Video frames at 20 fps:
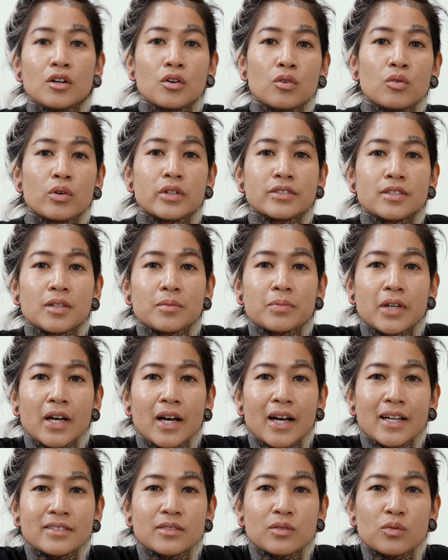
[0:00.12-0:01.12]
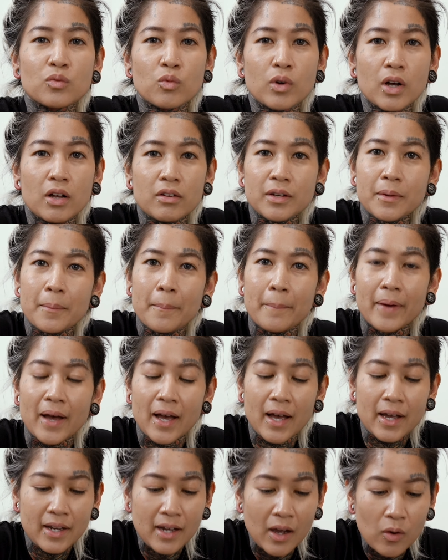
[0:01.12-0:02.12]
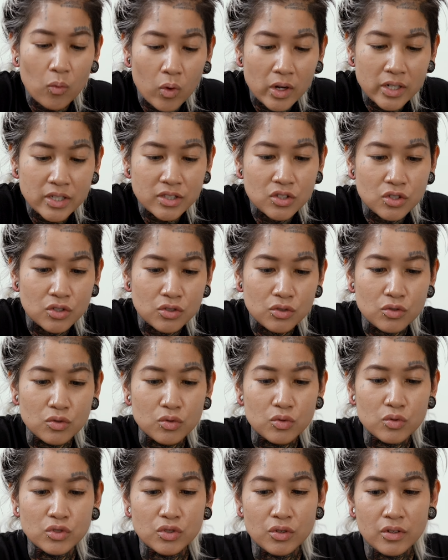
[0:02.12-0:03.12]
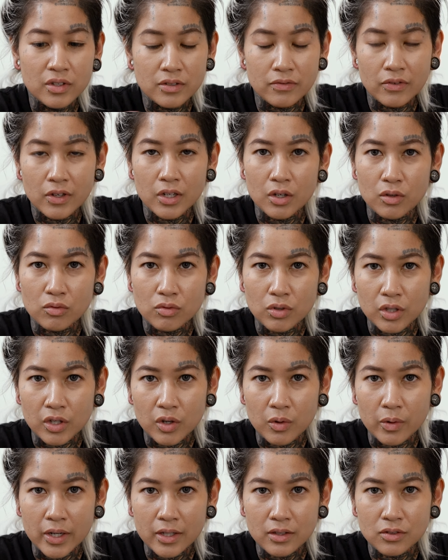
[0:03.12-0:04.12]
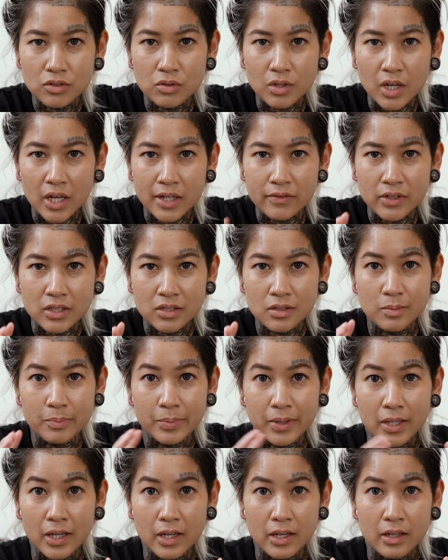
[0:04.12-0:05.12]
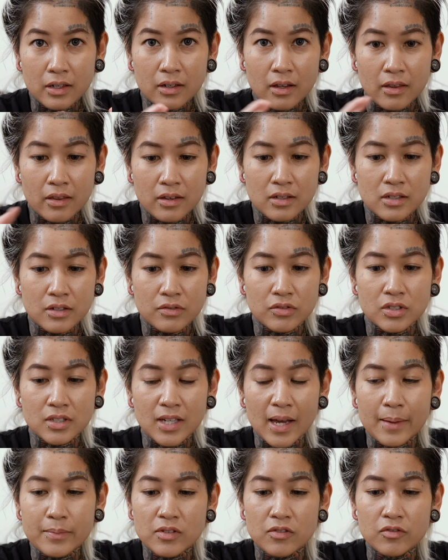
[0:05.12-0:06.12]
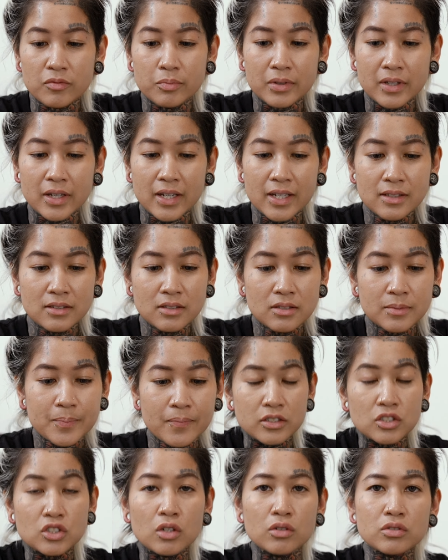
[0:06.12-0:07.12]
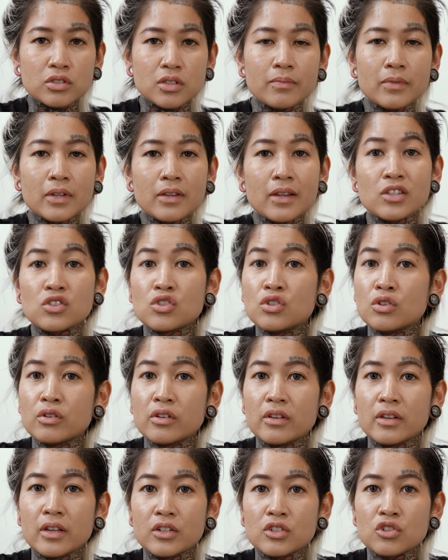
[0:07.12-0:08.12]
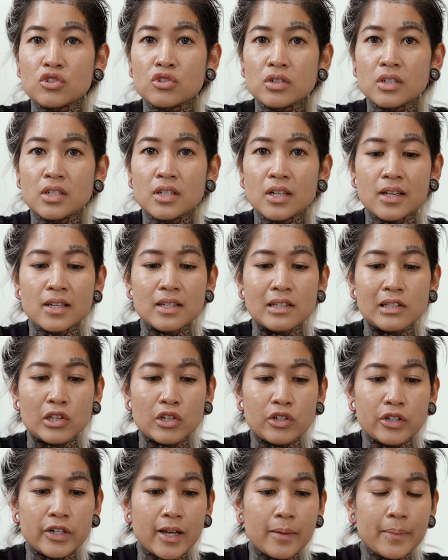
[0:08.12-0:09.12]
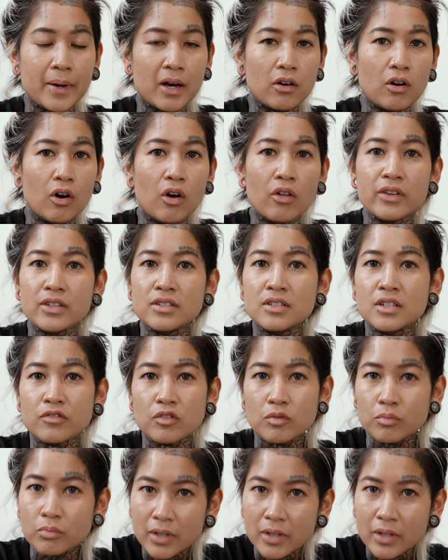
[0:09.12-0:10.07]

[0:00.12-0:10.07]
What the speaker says: What is up, guys, and welcome back. I wanted to do this video really quick to kind of explain the different types of blades. So something that's new to the industry is learning about all these different